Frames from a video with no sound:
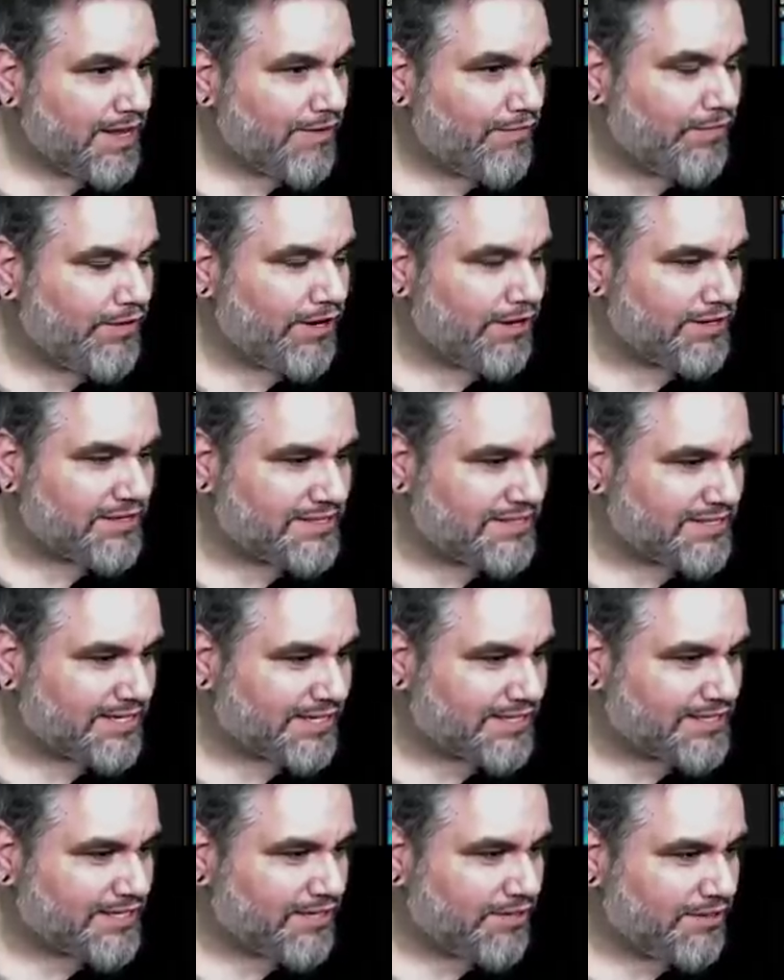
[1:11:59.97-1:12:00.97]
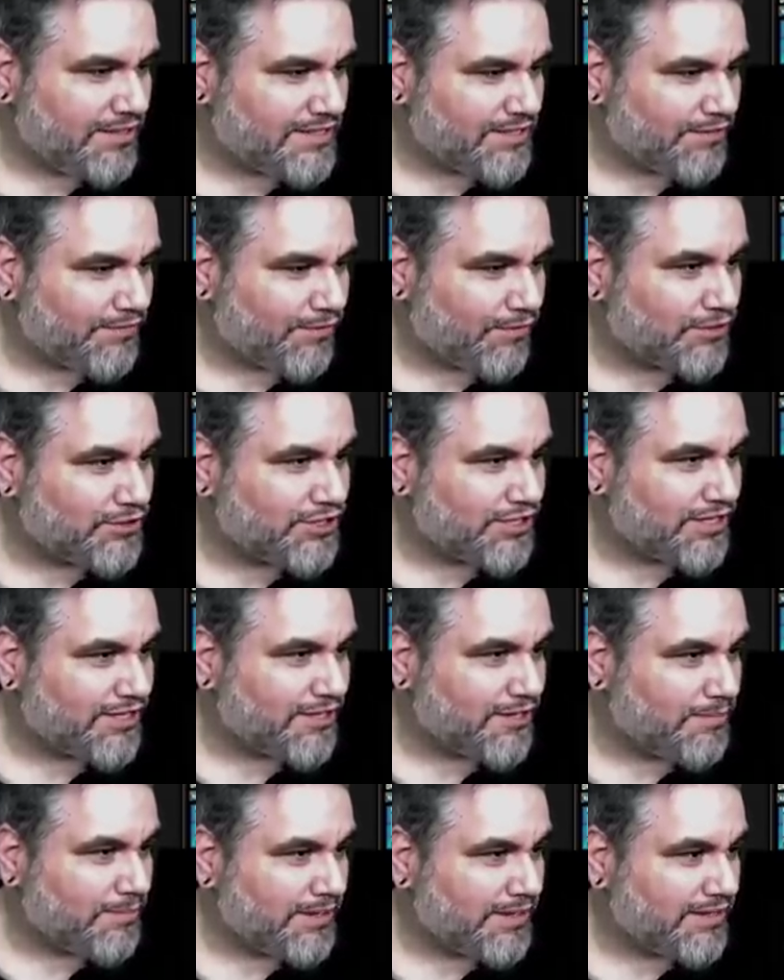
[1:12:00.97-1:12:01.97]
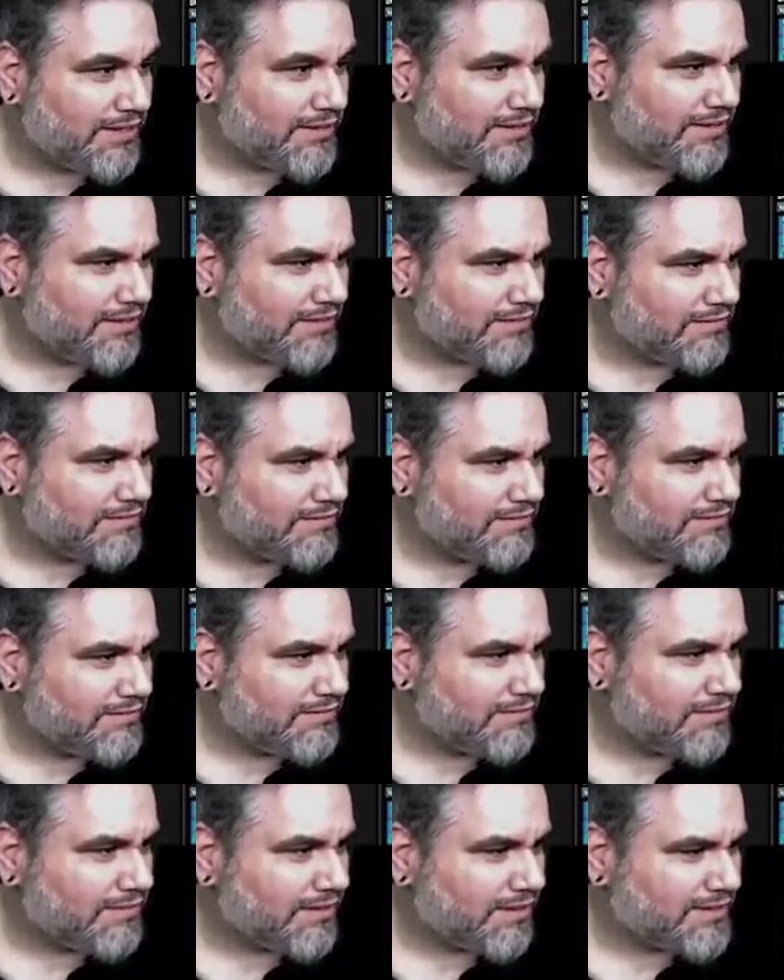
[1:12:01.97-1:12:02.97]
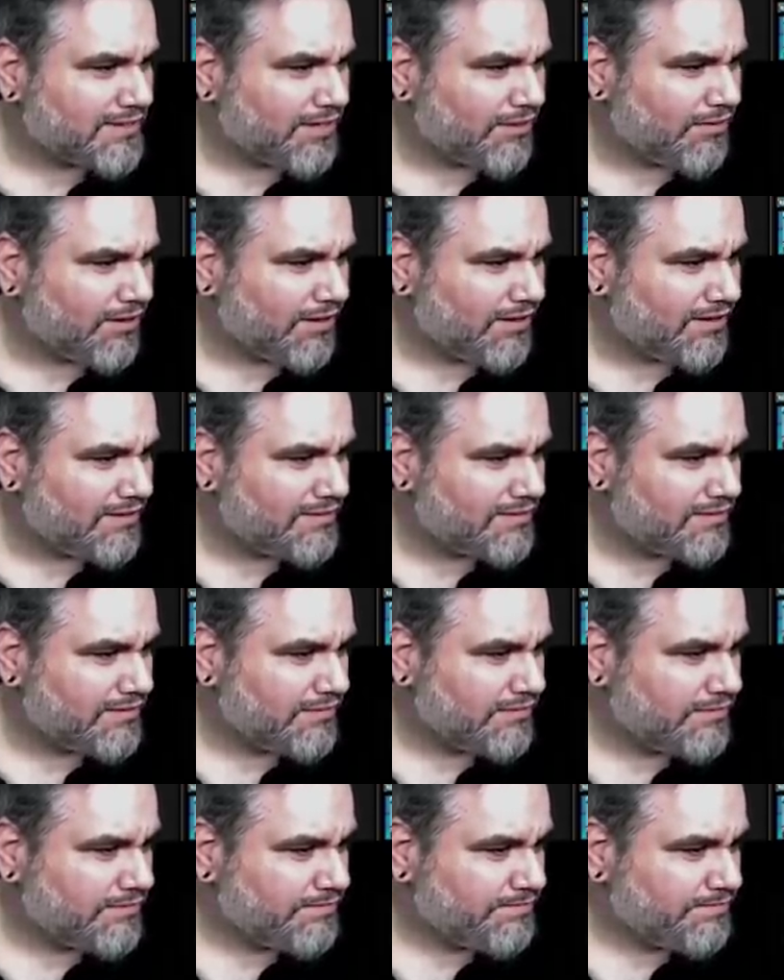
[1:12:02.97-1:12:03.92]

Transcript: If yeah. we go to six, though, it's unfortunate, though, because... Oh, I thought Scour us?